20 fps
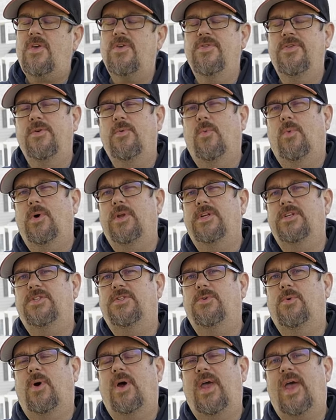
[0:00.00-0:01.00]
The one
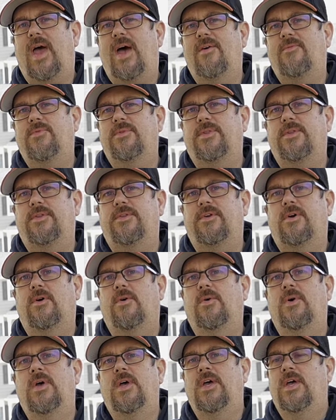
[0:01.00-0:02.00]
issue I have with it
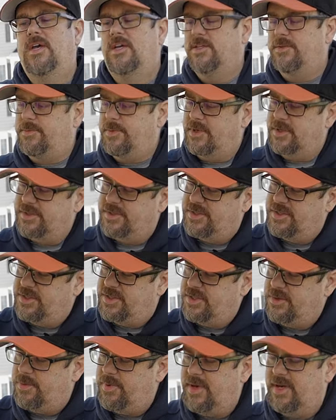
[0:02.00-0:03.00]
though is because the
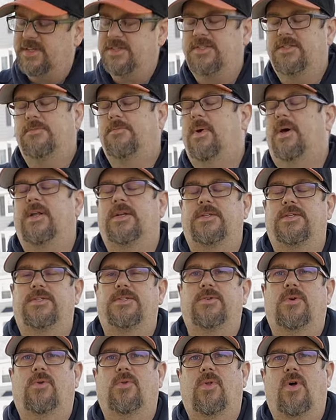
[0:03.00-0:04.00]
GPS is mounted
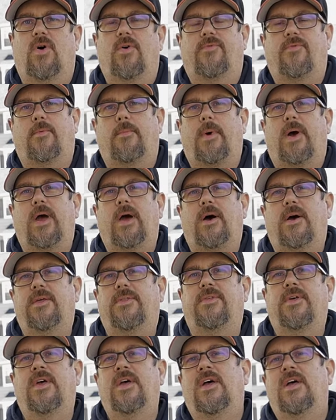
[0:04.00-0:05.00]
so low for my
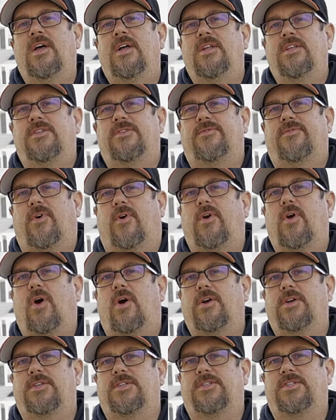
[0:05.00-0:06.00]
height, it's very
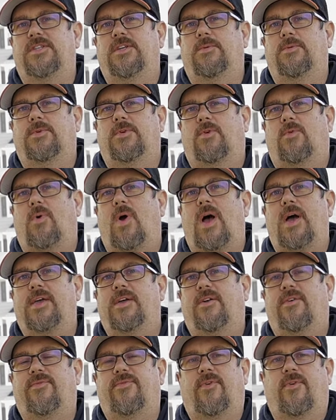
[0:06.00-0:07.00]
hard to see when you're
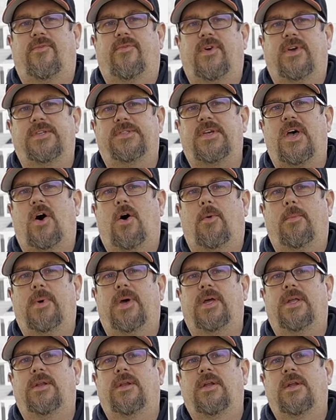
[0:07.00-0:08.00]
rocking a full face
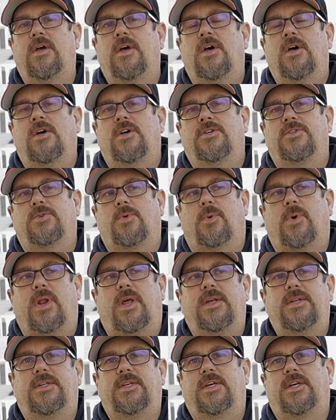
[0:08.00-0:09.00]
helmet. So what
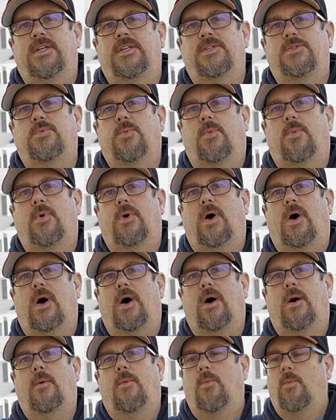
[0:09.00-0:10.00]
I did is
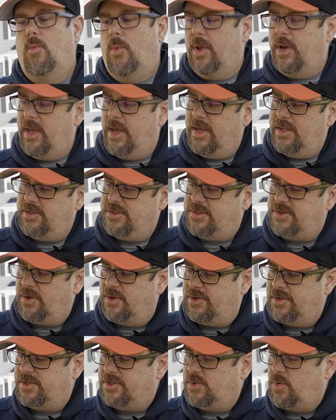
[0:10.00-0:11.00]
went ahead and
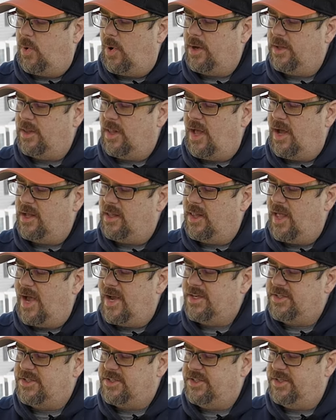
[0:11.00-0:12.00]
sold this Quadlock
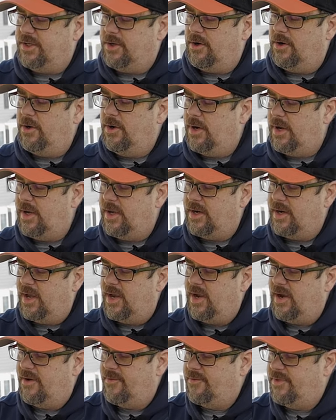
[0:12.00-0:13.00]
last year, and I
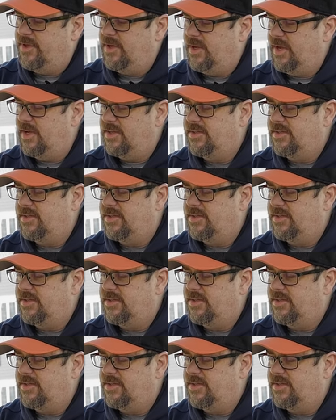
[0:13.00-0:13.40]
have the